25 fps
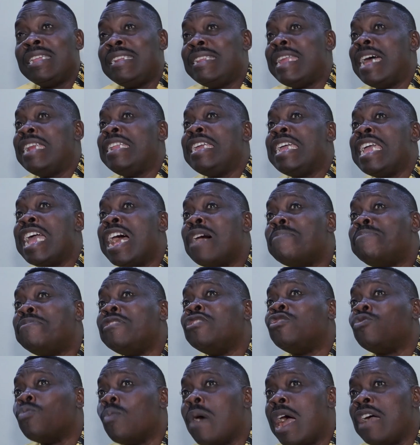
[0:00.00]
that he helped
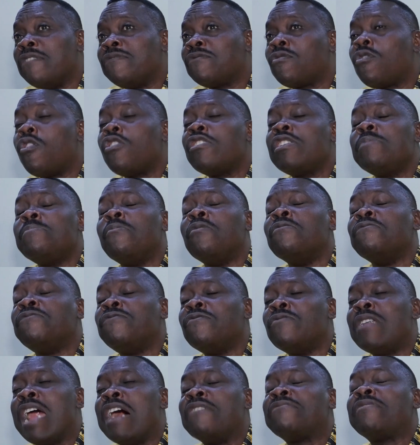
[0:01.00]
his wife. Called him on
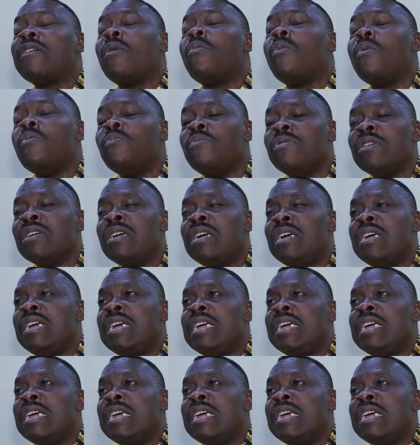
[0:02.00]
phone after 1 week.